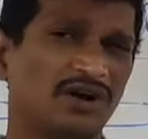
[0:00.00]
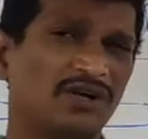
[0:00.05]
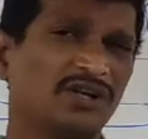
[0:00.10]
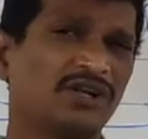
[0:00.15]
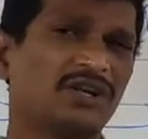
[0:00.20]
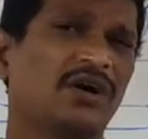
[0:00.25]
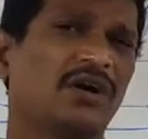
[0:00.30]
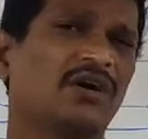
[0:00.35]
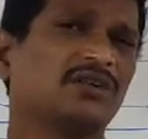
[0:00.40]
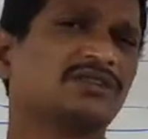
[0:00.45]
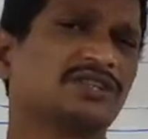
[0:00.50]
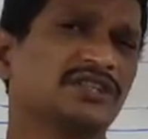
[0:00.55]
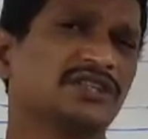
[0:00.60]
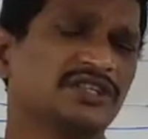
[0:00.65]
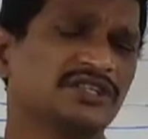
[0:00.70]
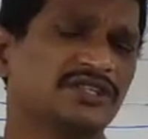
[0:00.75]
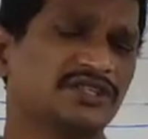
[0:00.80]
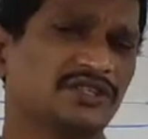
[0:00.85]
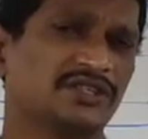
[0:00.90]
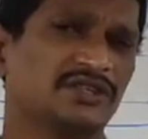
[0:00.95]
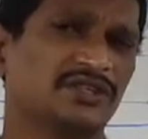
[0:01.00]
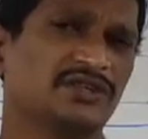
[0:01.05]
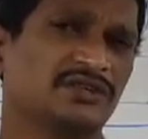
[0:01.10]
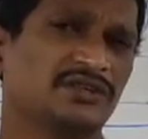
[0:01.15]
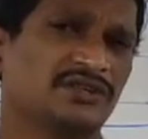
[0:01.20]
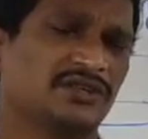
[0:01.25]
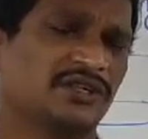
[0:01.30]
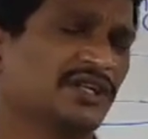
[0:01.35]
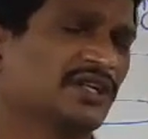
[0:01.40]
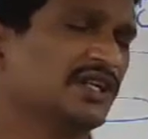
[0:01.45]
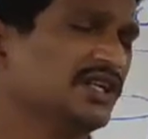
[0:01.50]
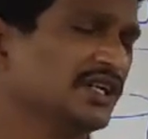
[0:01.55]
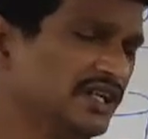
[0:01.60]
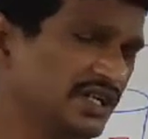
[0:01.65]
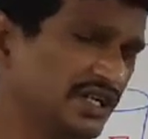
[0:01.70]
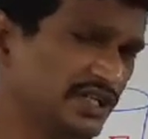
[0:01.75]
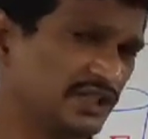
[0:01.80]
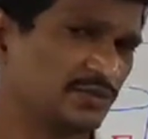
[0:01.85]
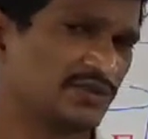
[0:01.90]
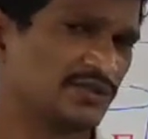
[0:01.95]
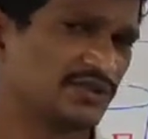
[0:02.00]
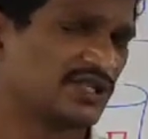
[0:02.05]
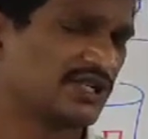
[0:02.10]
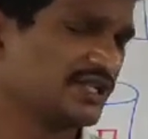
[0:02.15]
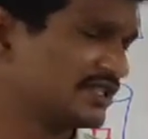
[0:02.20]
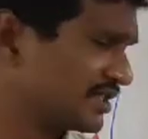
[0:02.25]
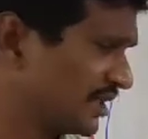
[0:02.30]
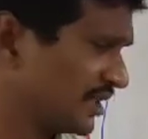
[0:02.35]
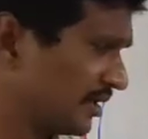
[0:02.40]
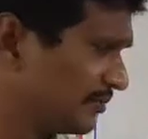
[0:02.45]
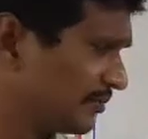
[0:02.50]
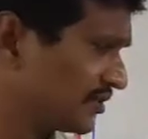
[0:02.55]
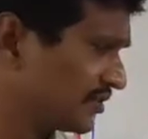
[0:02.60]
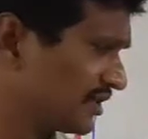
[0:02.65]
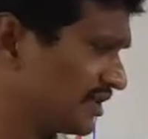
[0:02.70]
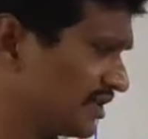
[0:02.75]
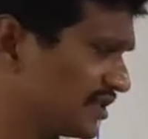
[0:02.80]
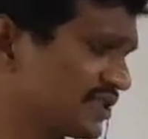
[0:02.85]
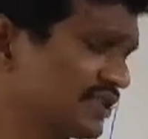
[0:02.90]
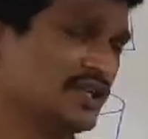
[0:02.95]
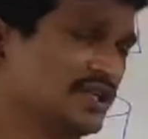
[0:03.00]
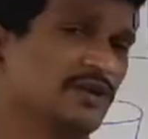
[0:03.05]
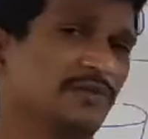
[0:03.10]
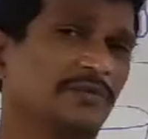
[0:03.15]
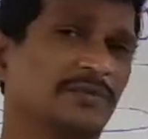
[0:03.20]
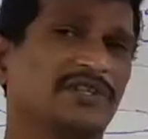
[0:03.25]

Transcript: Not in all seeds, okay, especially in some seeds.